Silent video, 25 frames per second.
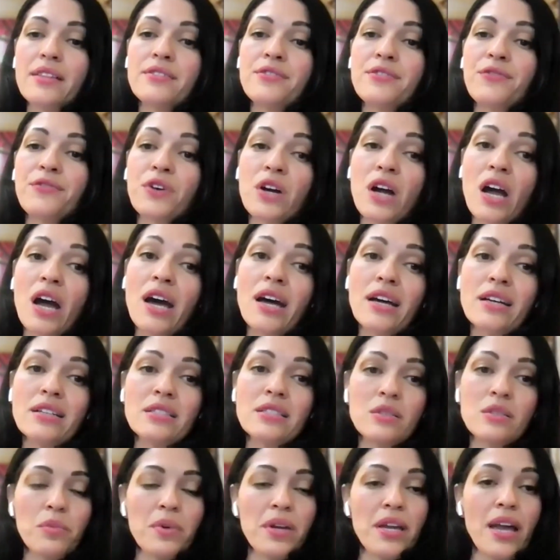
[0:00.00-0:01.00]
And for
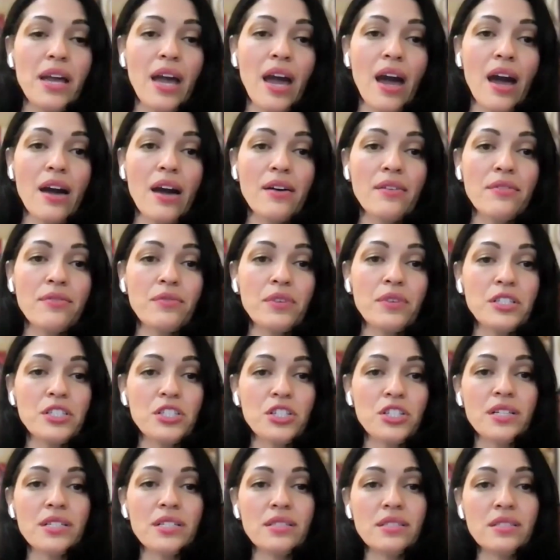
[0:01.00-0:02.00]
us, we have,
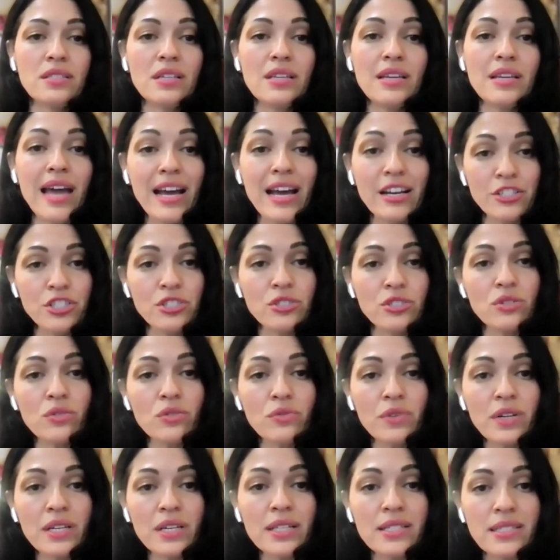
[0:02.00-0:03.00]
which is the
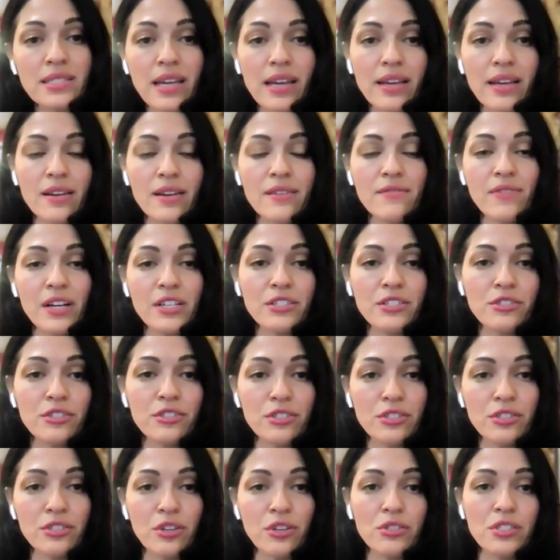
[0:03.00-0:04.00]
National Real Estate
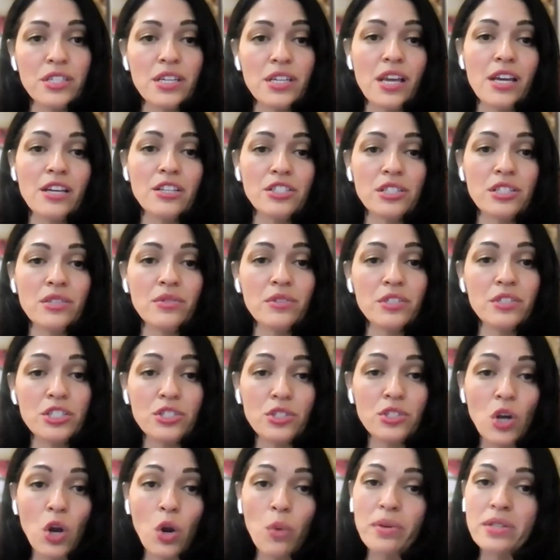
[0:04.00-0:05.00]
Investors Association,
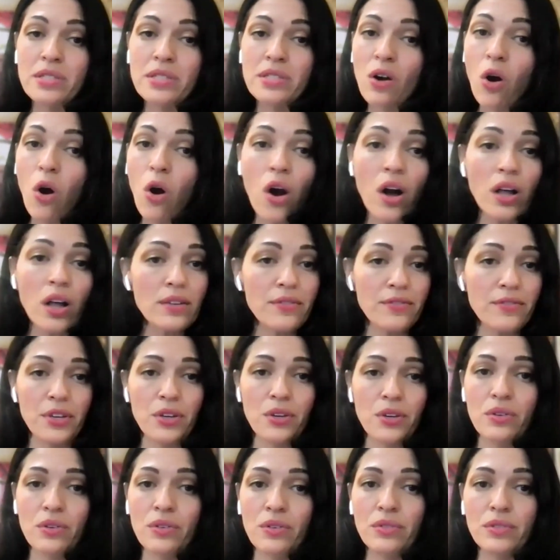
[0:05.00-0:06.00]
which is open to all of
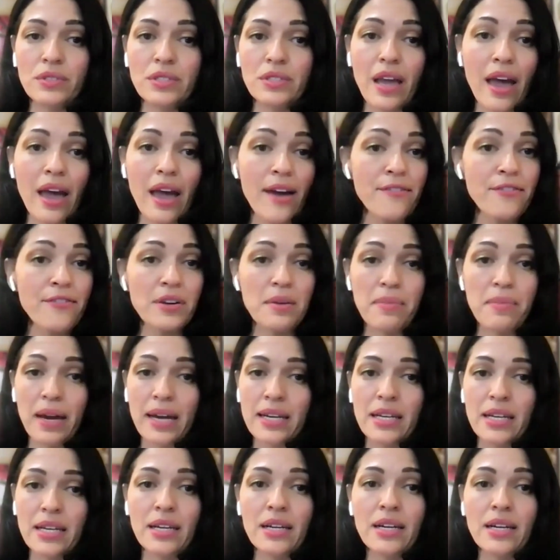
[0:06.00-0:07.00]
you, to
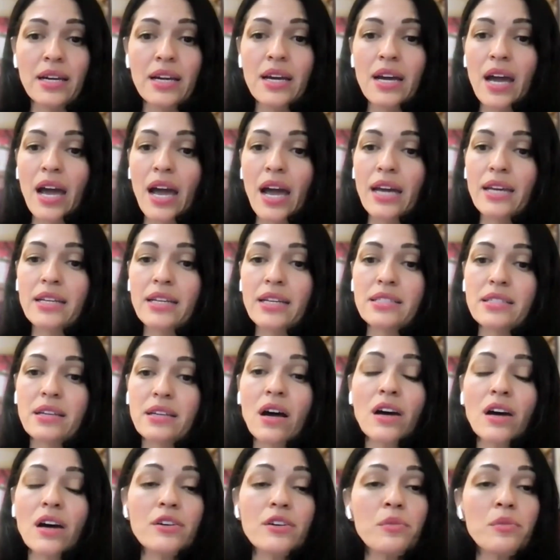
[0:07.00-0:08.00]
everybody. And it's
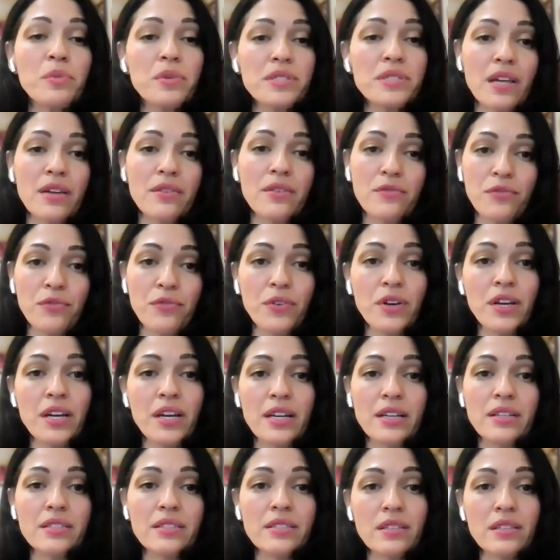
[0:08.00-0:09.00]
100%
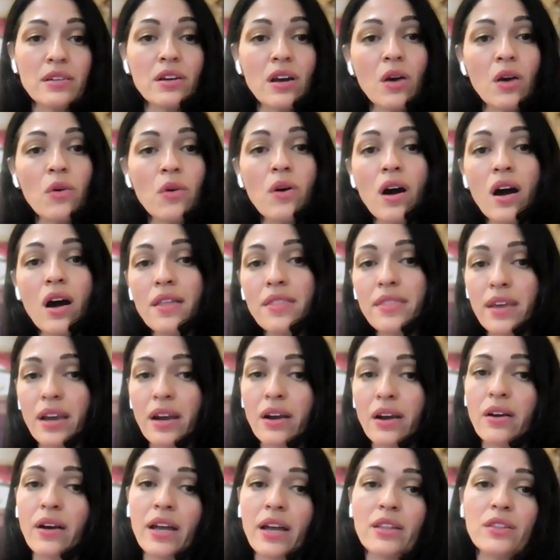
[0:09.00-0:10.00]
free to go on
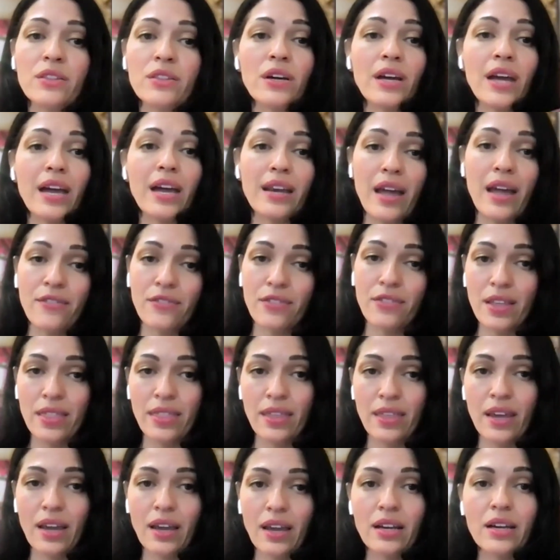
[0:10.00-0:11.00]
there and look at
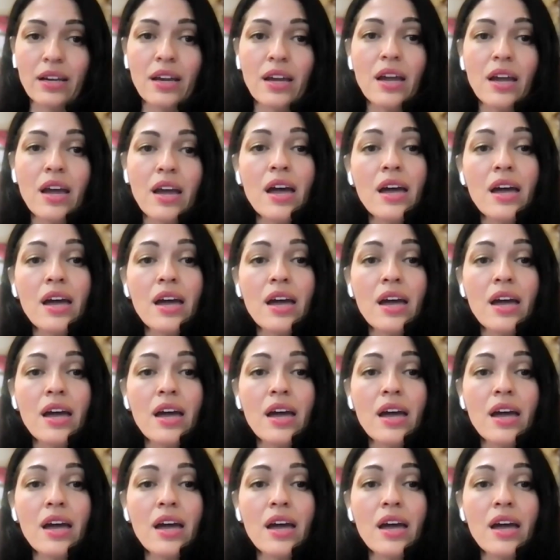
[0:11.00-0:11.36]
everything.